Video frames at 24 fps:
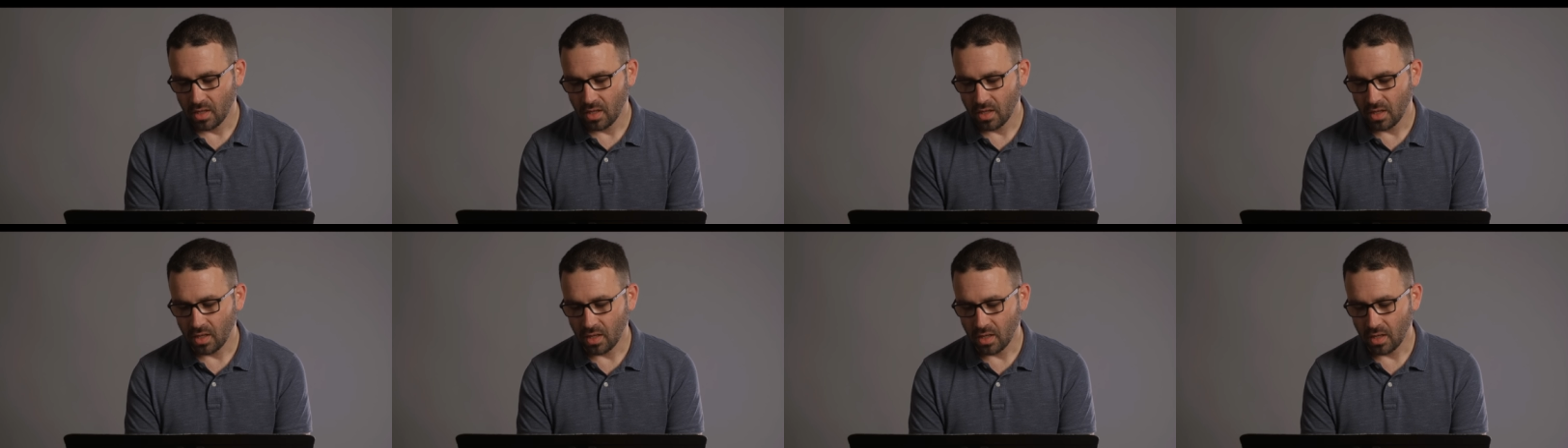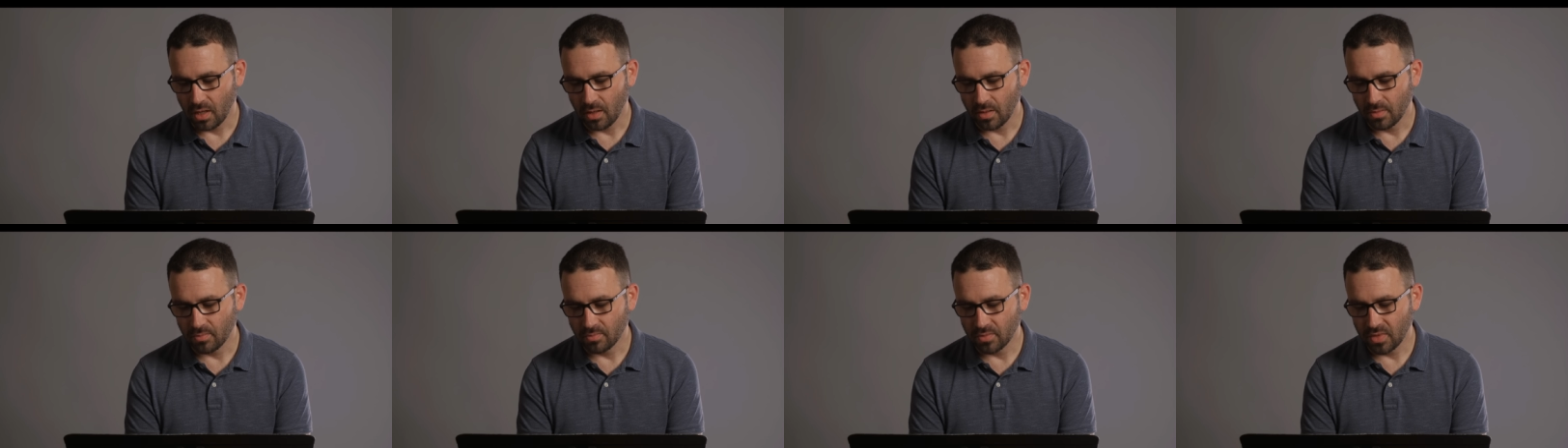
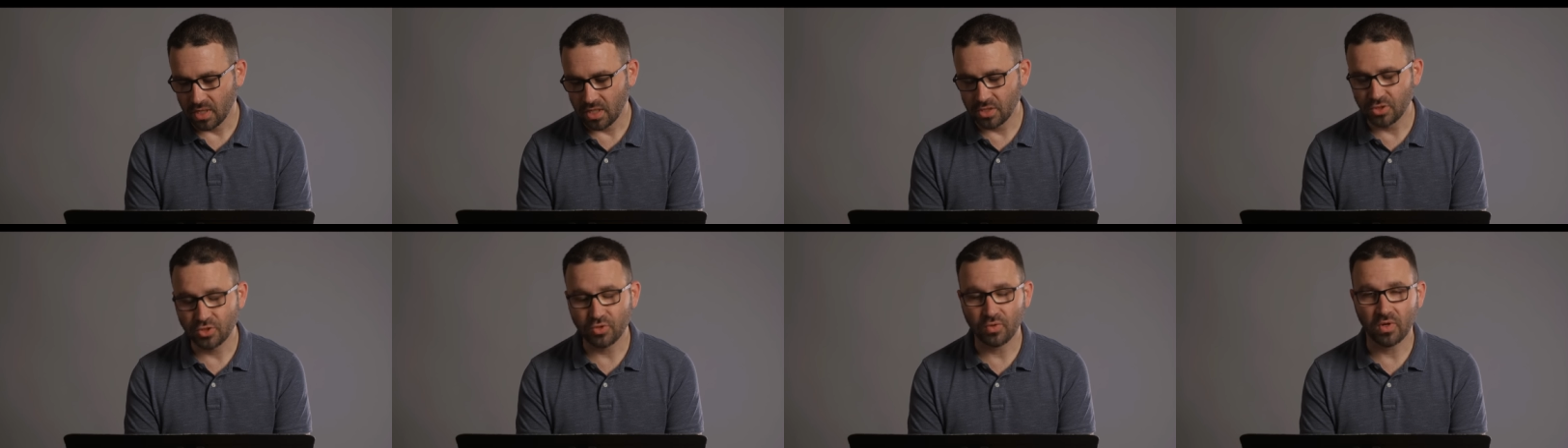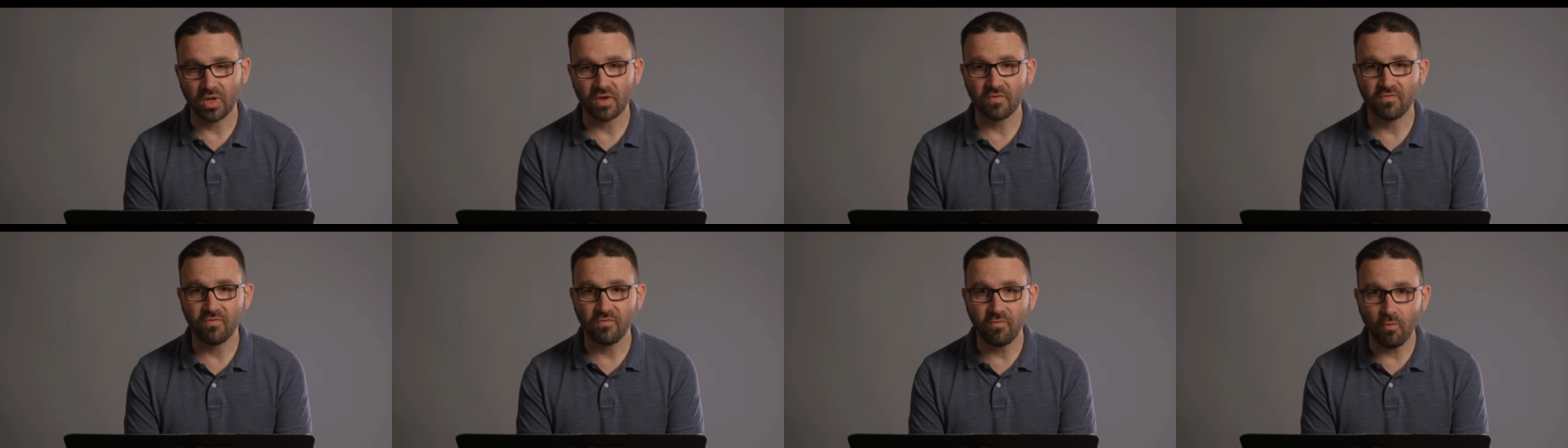um,
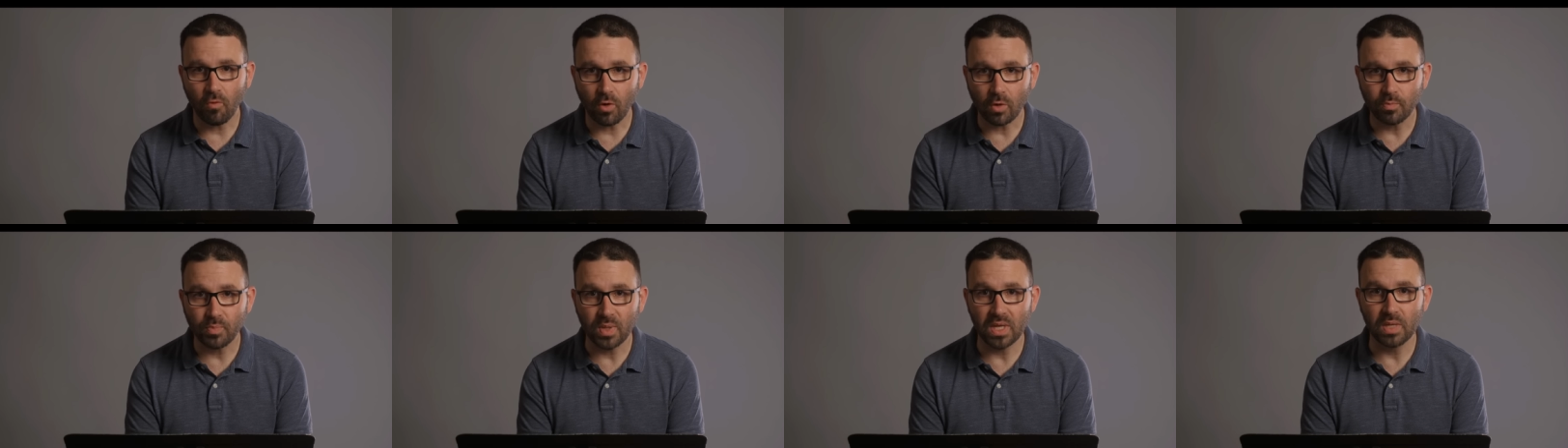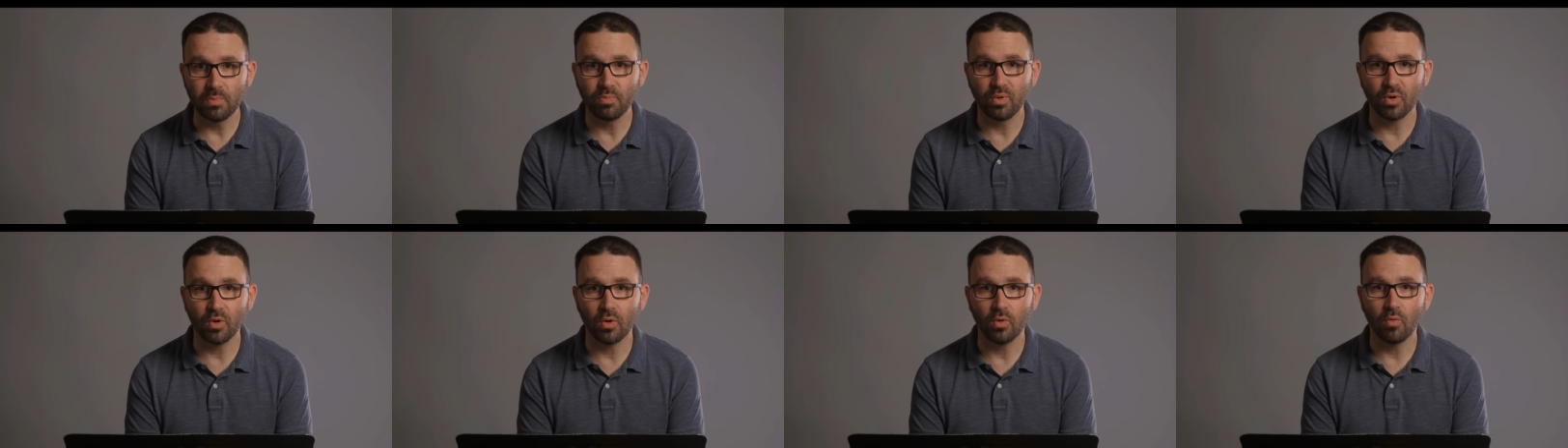injuring four
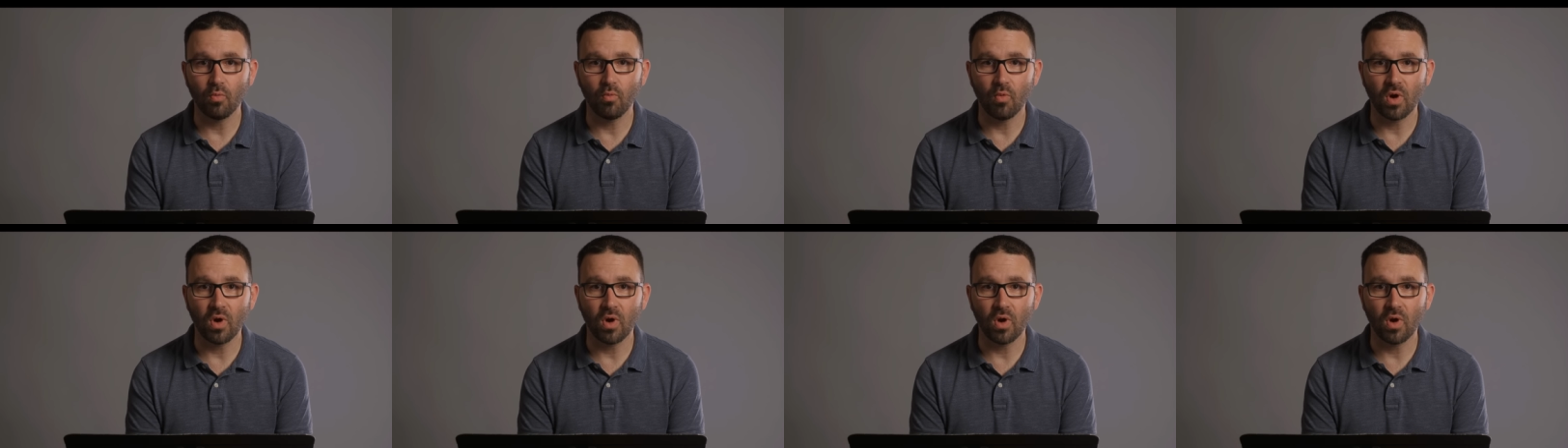people,